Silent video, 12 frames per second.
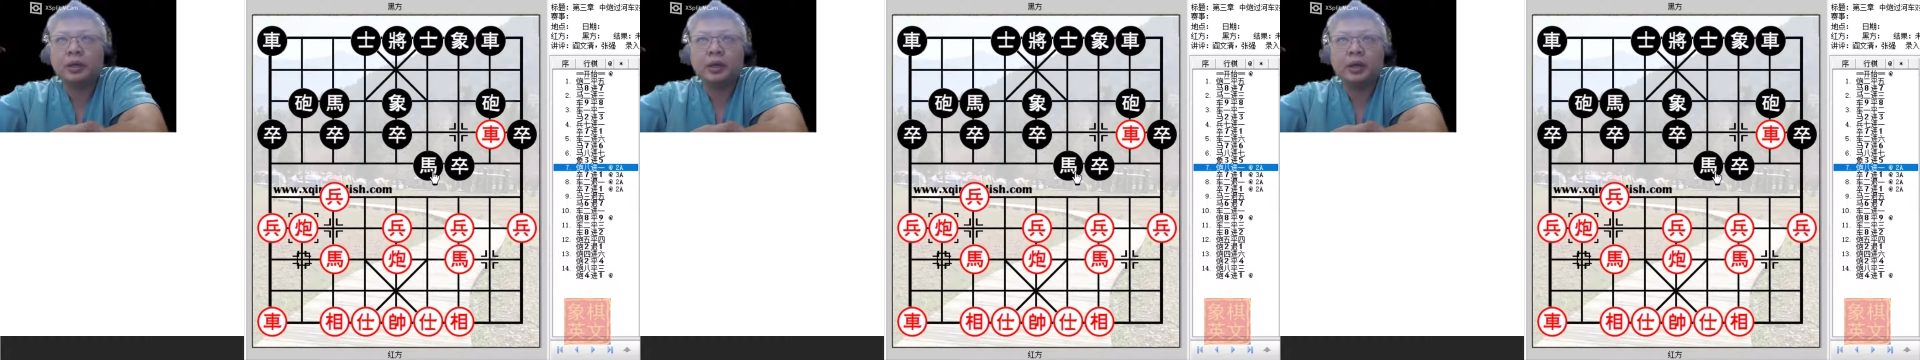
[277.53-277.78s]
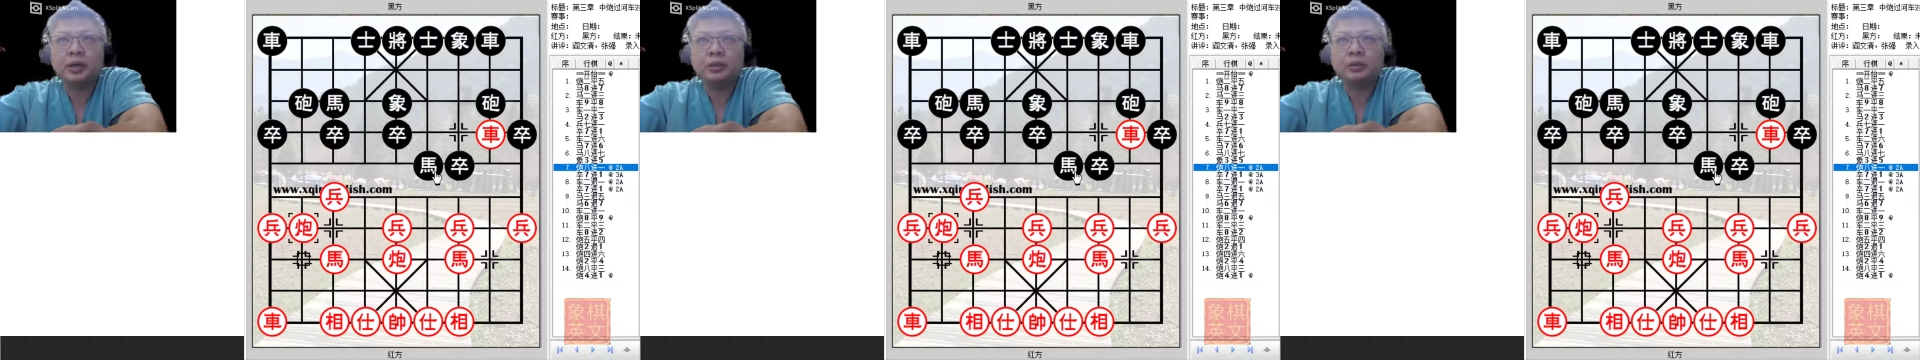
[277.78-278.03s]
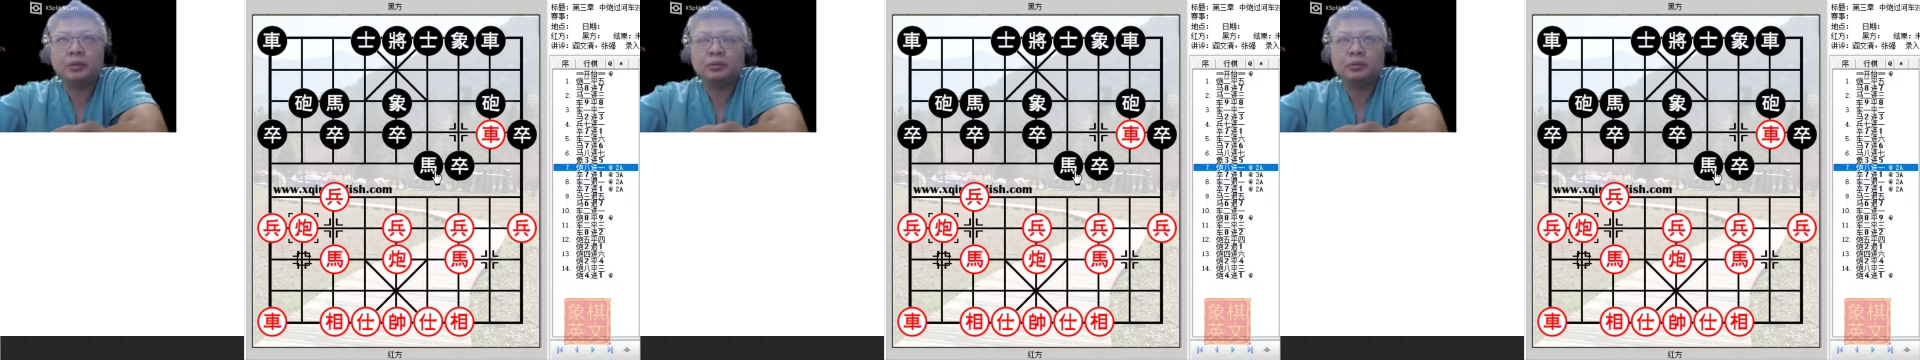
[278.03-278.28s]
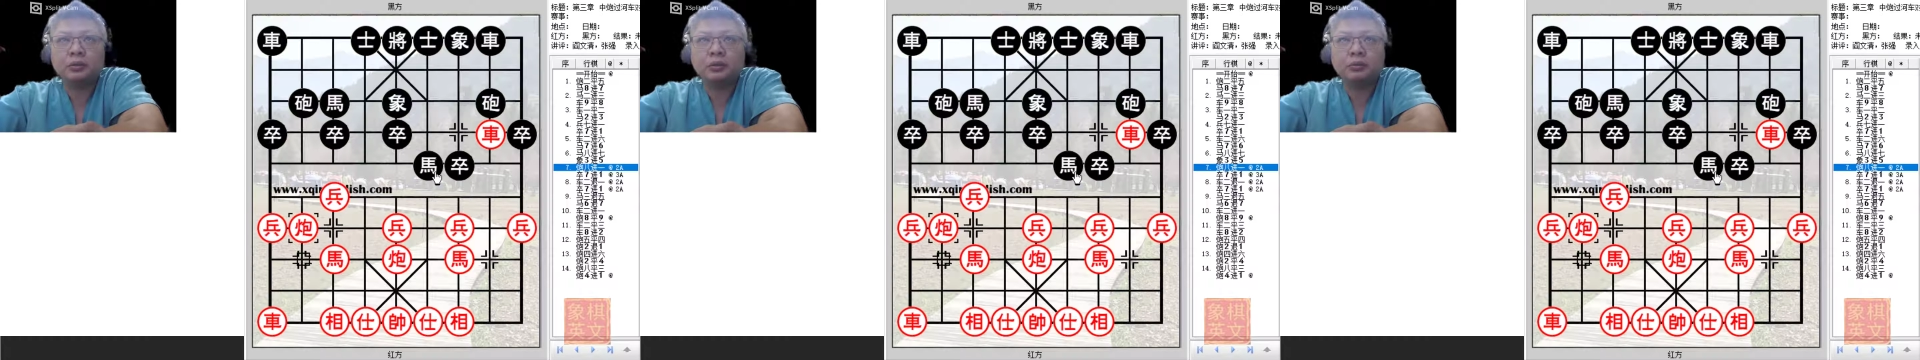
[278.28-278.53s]
And
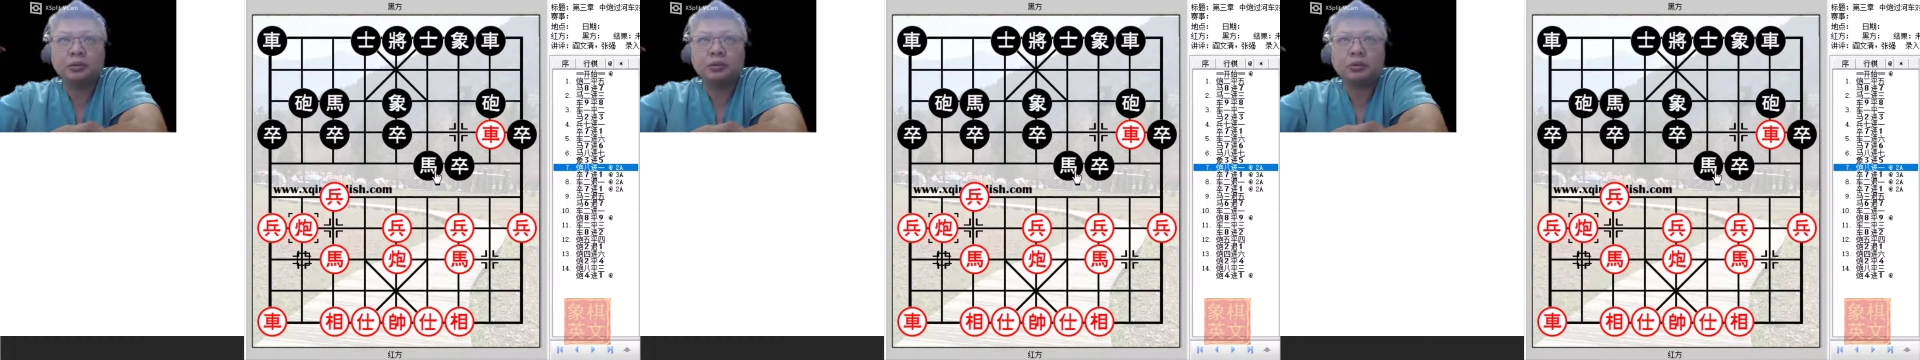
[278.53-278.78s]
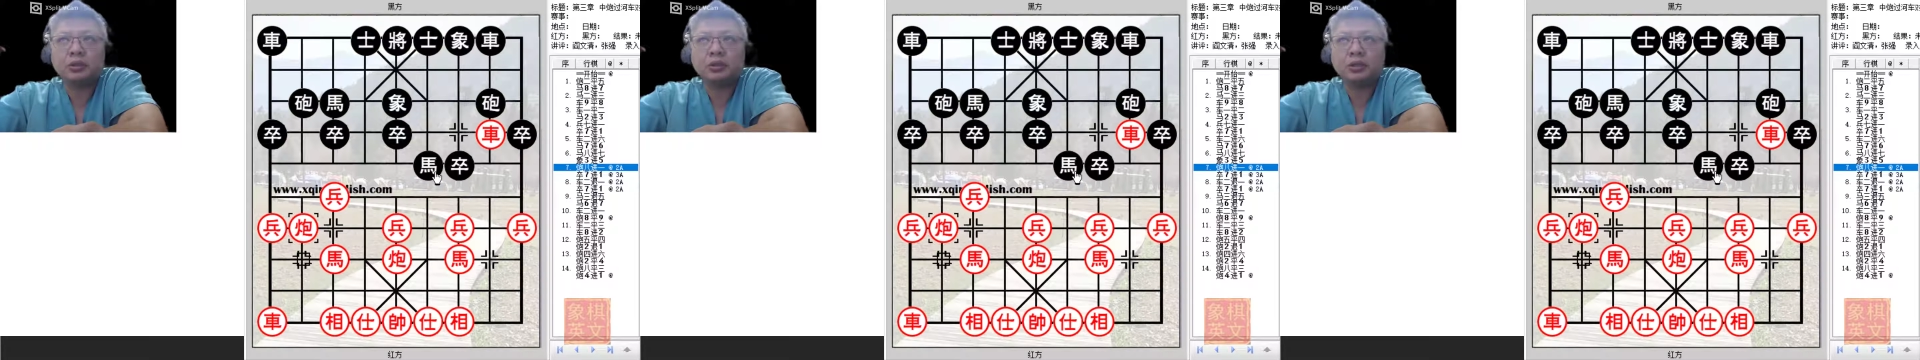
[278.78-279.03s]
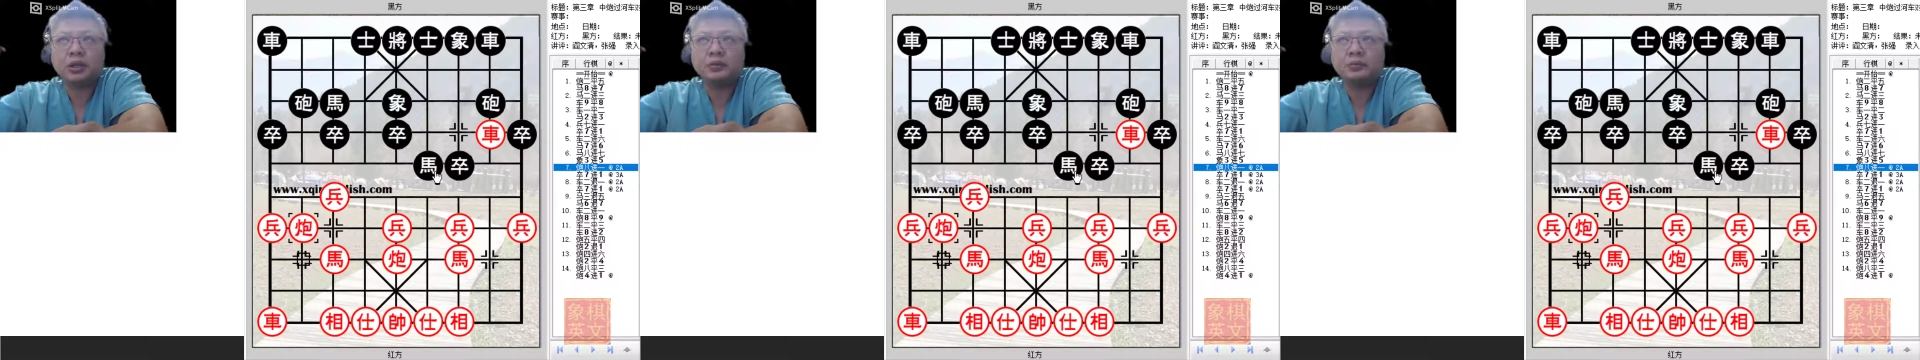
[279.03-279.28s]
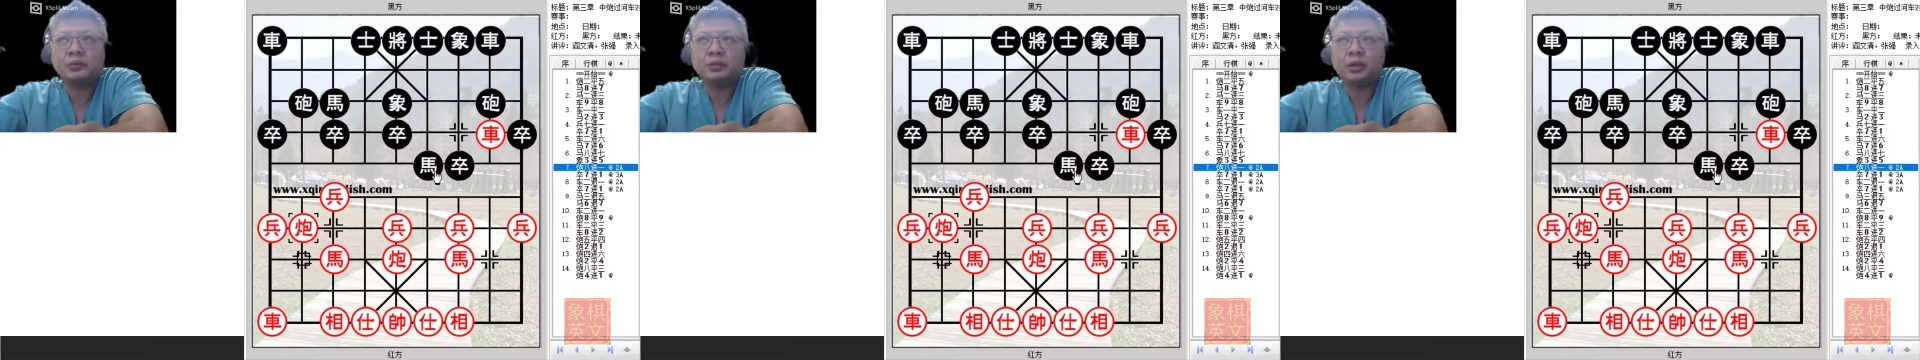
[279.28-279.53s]
it was so
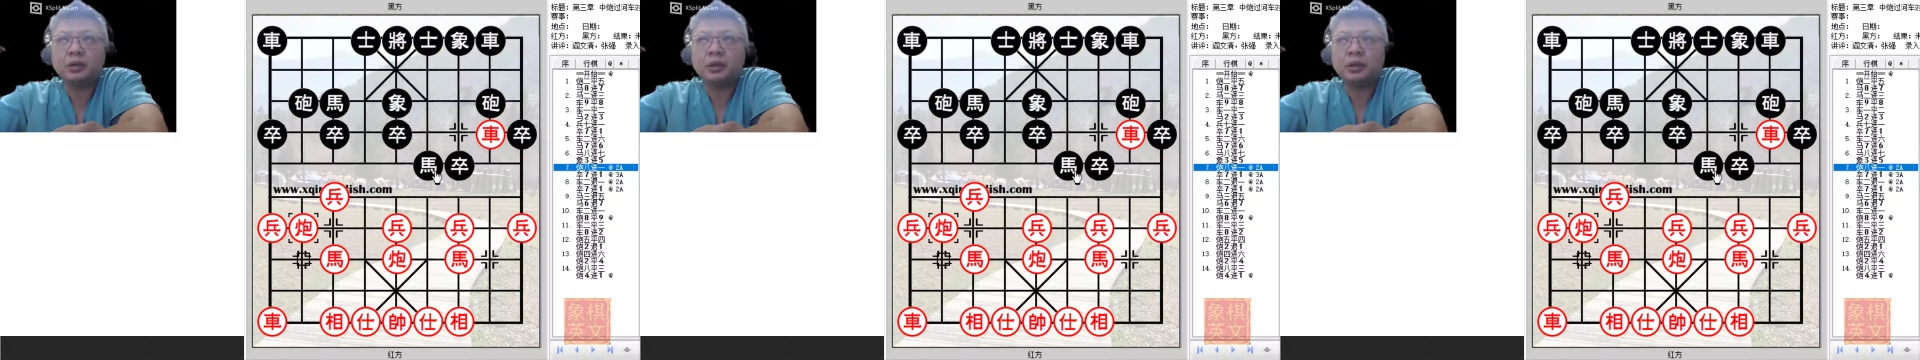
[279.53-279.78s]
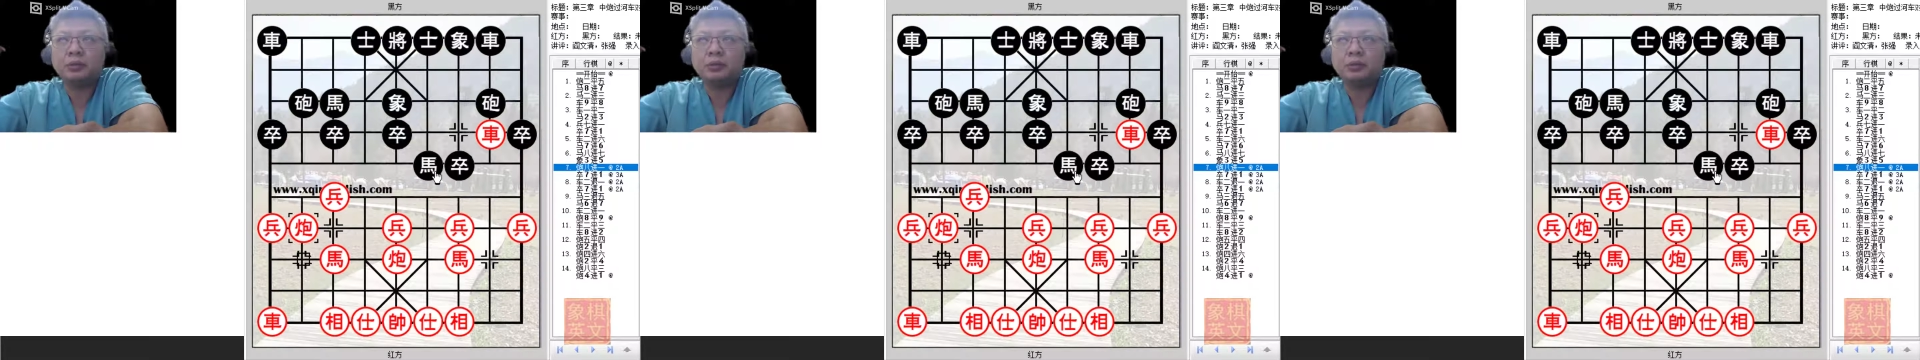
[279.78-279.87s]
successful that